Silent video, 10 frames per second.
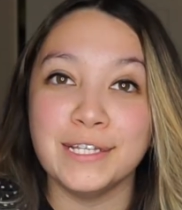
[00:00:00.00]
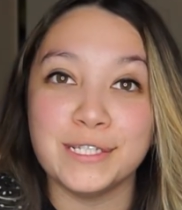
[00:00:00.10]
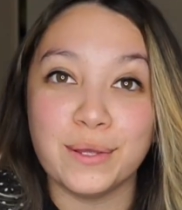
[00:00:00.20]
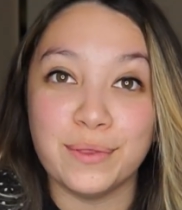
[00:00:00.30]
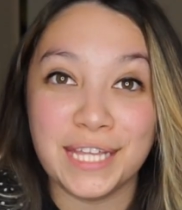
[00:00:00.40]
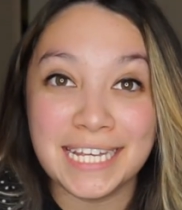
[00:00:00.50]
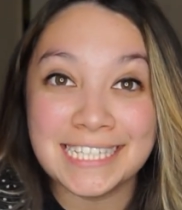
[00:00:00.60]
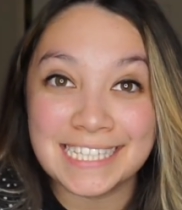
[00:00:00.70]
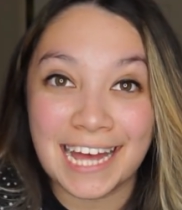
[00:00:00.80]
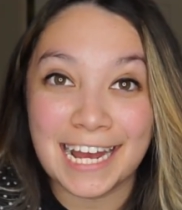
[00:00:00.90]
So
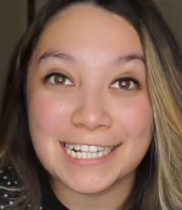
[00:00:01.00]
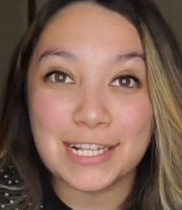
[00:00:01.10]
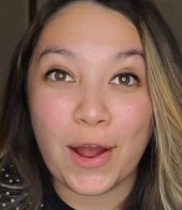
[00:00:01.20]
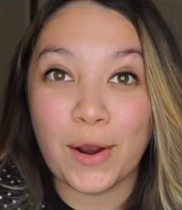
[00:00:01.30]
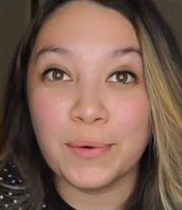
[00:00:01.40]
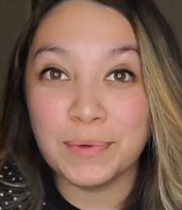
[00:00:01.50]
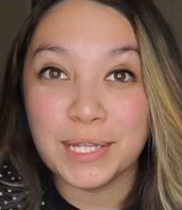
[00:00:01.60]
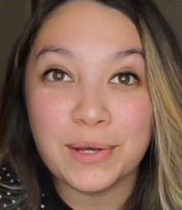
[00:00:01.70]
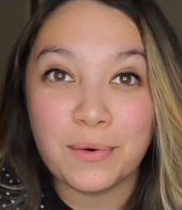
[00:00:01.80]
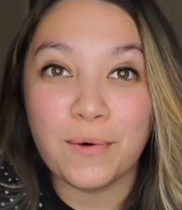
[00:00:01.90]
these slides are
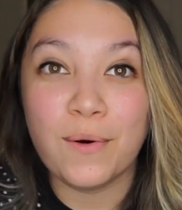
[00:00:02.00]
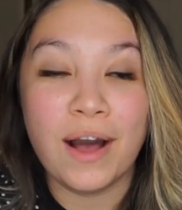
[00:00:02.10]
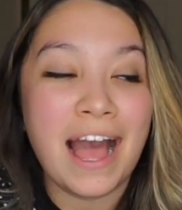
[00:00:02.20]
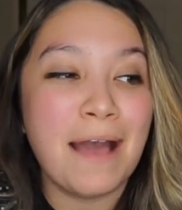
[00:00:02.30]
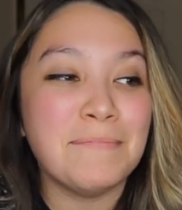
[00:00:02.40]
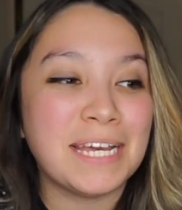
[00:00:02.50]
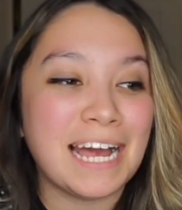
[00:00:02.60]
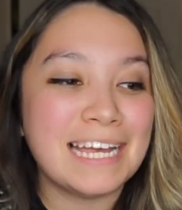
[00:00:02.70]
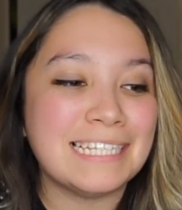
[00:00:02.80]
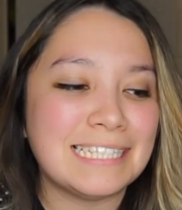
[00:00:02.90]
really cool
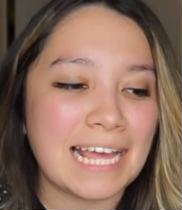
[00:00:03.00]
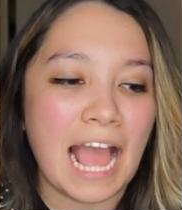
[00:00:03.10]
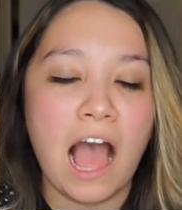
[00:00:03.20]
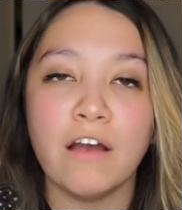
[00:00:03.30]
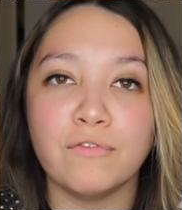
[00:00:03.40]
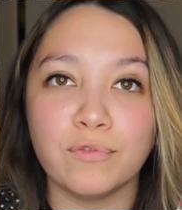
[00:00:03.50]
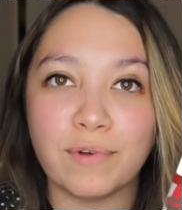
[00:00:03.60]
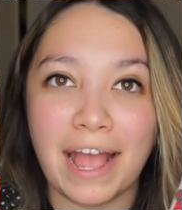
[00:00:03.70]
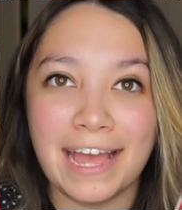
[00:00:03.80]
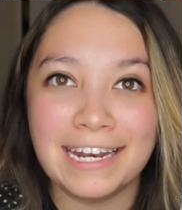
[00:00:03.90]
because they have
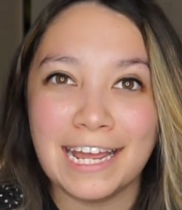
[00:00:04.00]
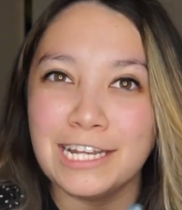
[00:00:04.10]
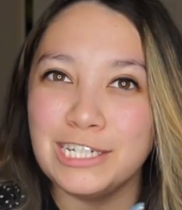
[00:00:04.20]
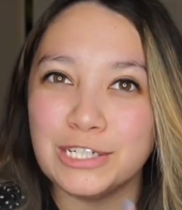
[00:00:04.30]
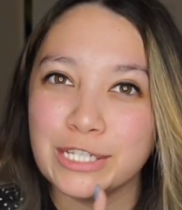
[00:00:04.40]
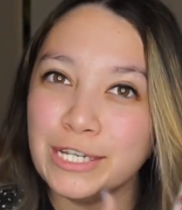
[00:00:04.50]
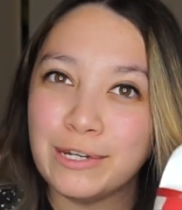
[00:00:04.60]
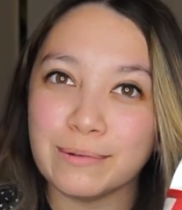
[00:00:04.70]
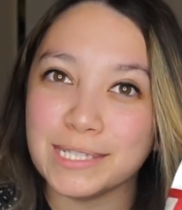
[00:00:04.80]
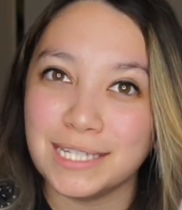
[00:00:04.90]
red, and usually you
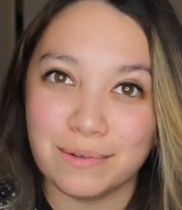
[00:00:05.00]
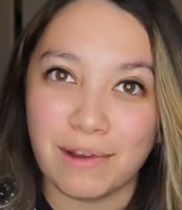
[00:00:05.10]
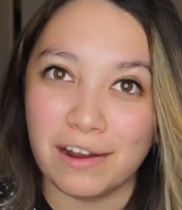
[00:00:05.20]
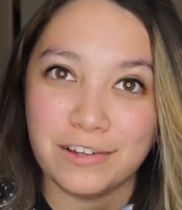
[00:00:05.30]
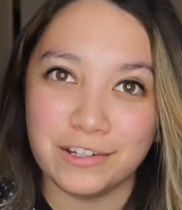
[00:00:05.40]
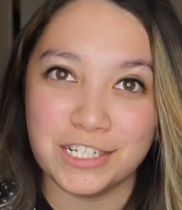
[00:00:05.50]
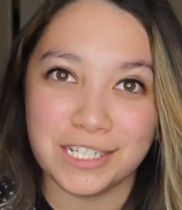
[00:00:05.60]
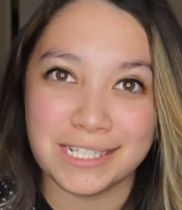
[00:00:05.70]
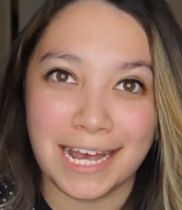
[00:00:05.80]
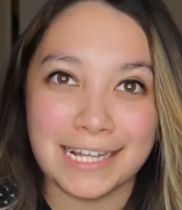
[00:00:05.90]
don't see red Gucci
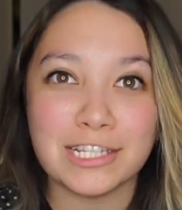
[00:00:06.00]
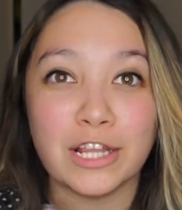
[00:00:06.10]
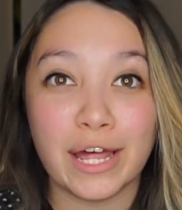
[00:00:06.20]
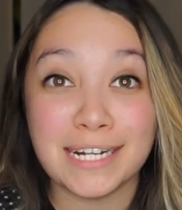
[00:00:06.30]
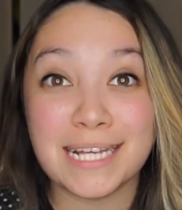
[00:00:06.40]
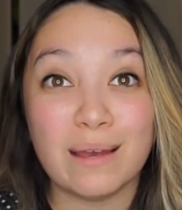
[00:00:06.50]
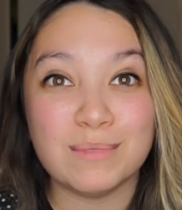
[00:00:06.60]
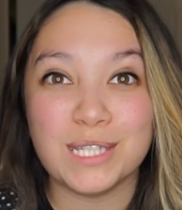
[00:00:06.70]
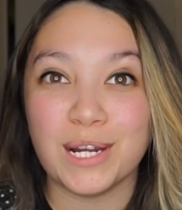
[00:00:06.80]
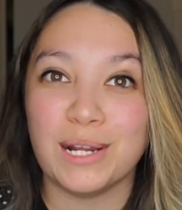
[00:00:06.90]
slides. A lot of
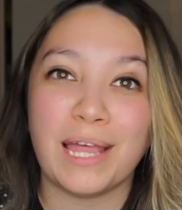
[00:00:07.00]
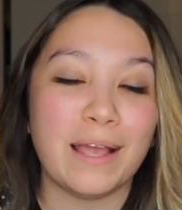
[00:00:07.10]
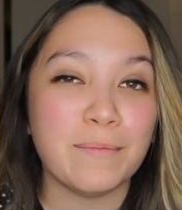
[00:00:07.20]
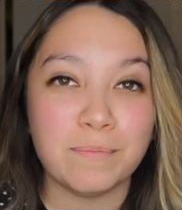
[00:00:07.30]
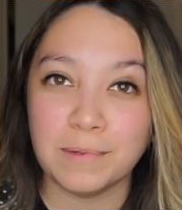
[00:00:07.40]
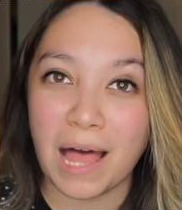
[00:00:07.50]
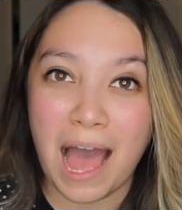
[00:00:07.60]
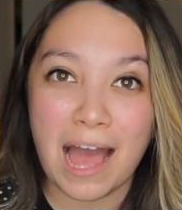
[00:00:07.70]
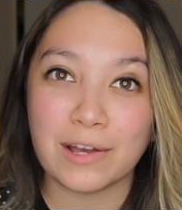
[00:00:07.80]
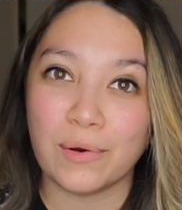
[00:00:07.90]
times they're like
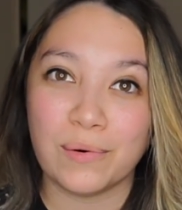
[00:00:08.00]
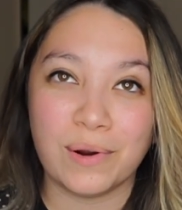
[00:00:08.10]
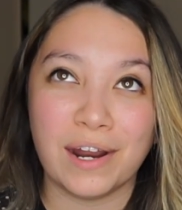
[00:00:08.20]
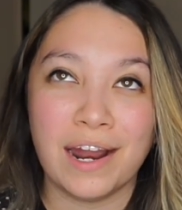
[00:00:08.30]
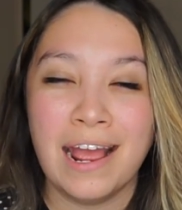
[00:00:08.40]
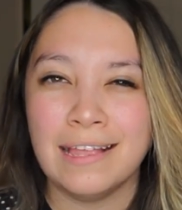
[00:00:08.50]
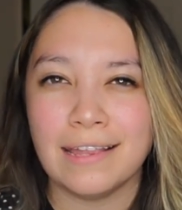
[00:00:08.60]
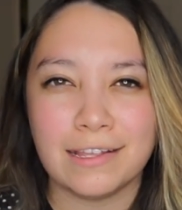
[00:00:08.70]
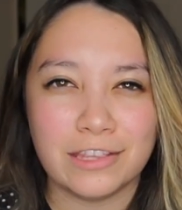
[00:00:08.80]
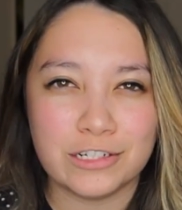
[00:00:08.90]
black or
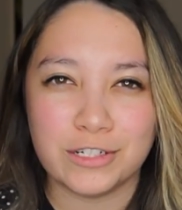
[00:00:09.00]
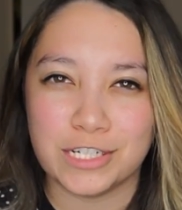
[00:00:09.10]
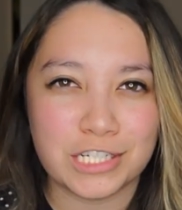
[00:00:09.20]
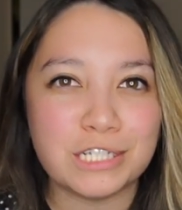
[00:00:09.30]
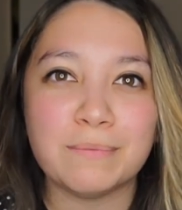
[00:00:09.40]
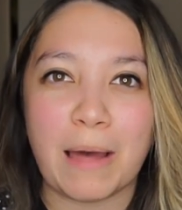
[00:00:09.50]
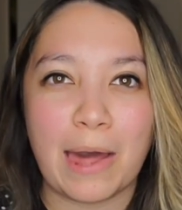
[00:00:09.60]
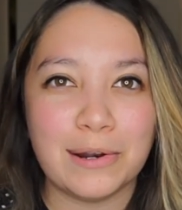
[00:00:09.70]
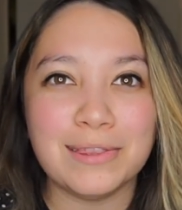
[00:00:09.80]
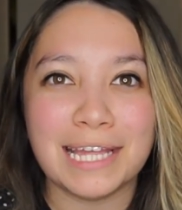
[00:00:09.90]
like their traditional
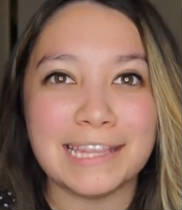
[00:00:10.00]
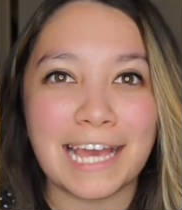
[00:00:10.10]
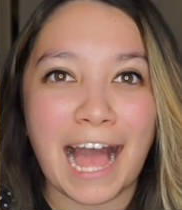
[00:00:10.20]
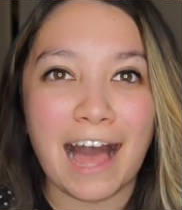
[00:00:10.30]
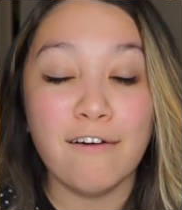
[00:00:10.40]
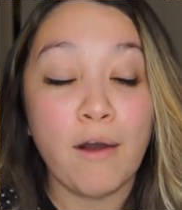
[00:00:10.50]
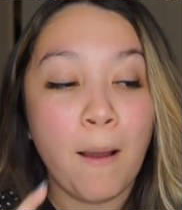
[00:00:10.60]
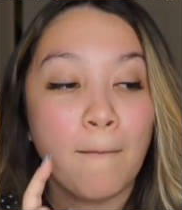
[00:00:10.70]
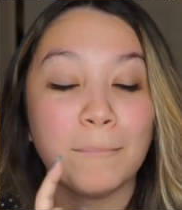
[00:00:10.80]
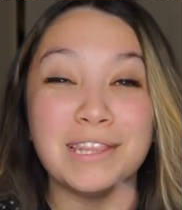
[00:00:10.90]
pattern that they have,
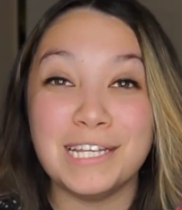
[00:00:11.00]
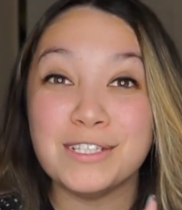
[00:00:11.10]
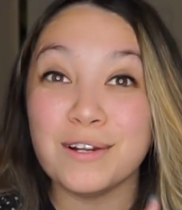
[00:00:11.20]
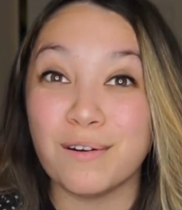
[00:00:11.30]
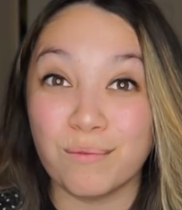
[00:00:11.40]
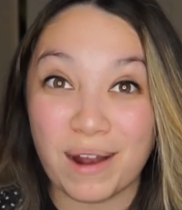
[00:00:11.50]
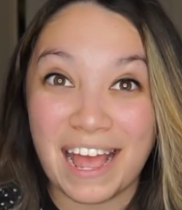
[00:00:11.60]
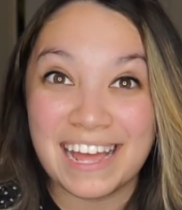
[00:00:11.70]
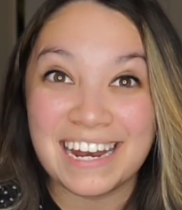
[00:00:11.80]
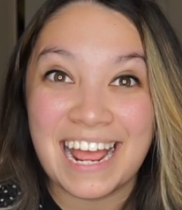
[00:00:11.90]
but these are
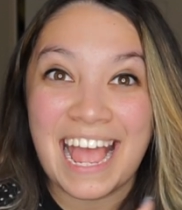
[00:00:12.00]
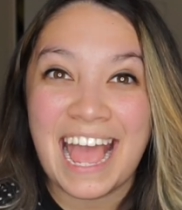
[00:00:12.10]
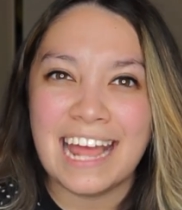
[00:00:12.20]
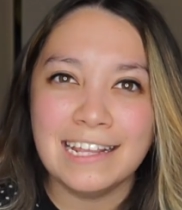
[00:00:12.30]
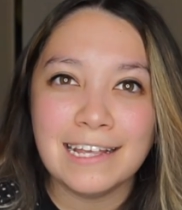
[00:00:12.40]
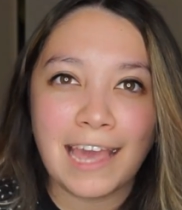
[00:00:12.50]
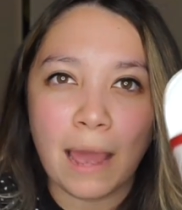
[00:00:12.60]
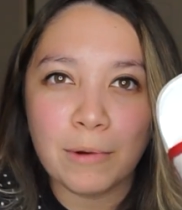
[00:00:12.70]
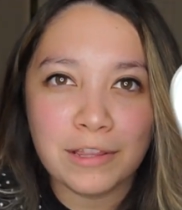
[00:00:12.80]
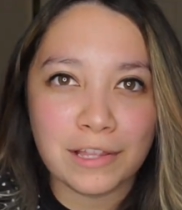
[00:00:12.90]
red, and in the
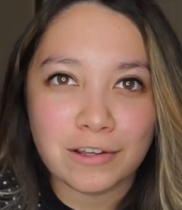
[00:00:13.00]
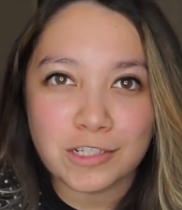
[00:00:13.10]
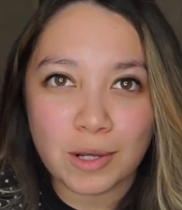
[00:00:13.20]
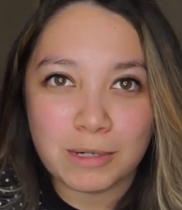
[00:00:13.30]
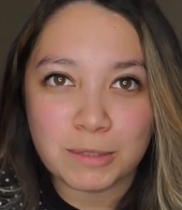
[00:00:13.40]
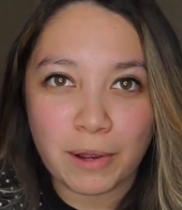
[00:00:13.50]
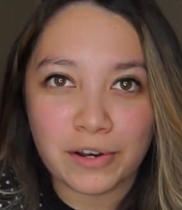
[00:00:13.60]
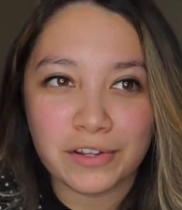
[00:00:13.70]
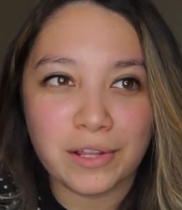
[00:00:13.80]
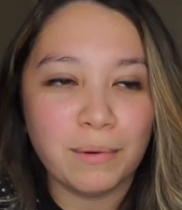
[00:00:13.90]
camera they look so much
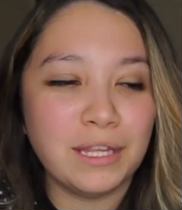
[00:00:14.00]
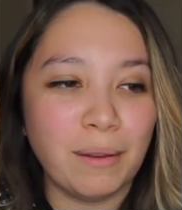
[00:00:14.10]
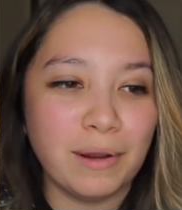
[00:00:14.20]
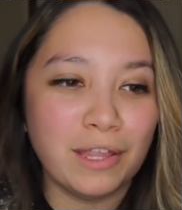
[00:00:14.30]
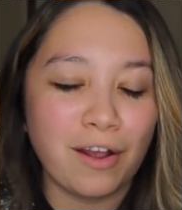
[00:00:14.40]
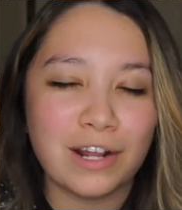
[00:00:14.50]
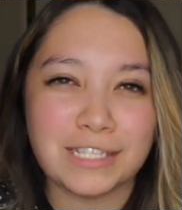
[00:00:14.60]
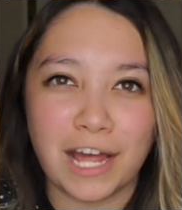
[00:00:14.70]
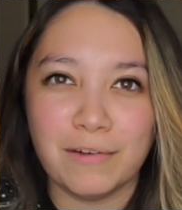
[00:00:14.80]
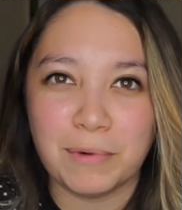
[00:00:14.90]
brighter than what they really are.
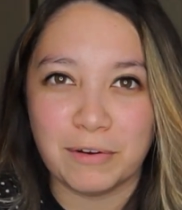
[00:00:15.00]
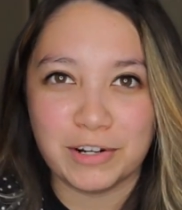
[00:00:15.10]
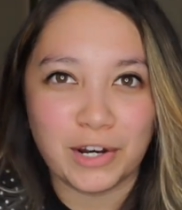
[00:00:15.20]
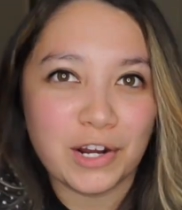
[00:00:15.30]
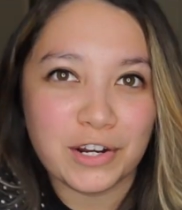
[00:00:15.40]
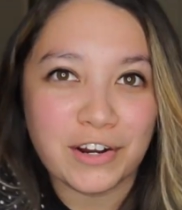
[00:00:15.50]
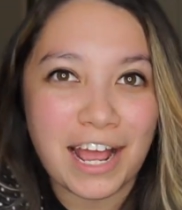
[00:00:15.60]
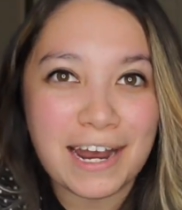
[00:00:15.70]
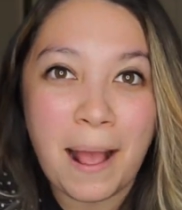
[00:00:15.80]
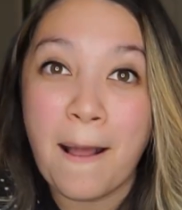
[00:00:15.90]
It's kind of more of a darker
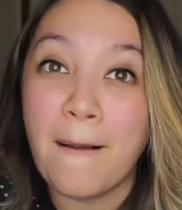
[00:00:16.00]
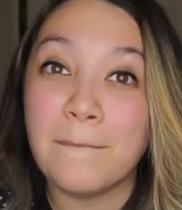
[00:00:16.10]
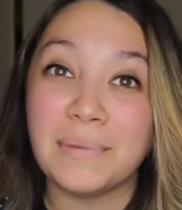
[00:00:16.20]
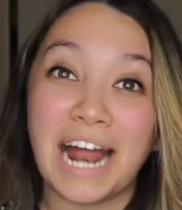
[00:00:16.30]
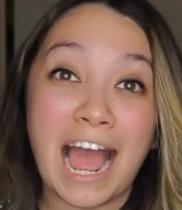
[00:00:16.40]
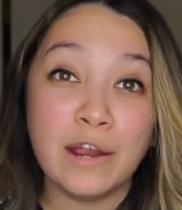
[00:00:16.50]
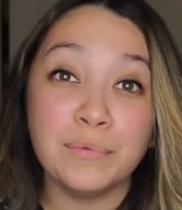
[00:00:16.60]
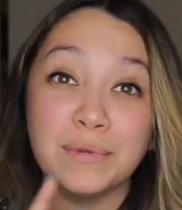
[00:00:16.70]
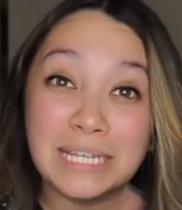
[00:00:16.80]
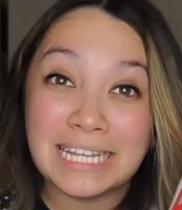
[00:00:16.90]
red, but I
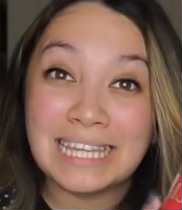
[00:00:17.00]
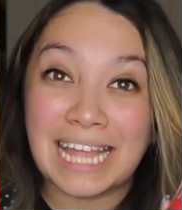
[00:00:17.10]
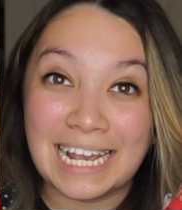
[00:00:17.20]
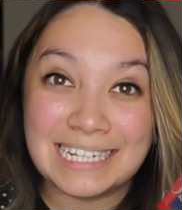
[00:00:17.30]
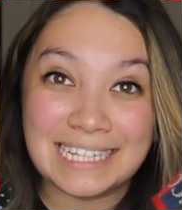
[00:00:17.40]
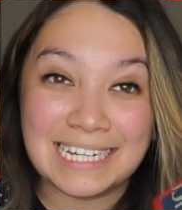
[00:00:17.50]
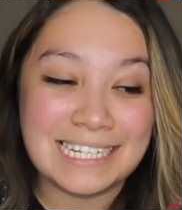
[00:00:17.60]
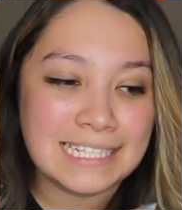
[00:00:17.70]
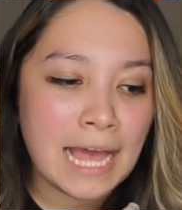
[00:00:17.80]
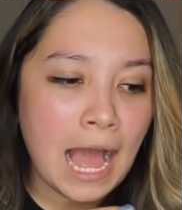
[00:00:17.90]
really like
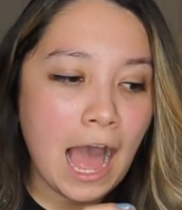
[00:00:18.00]
these.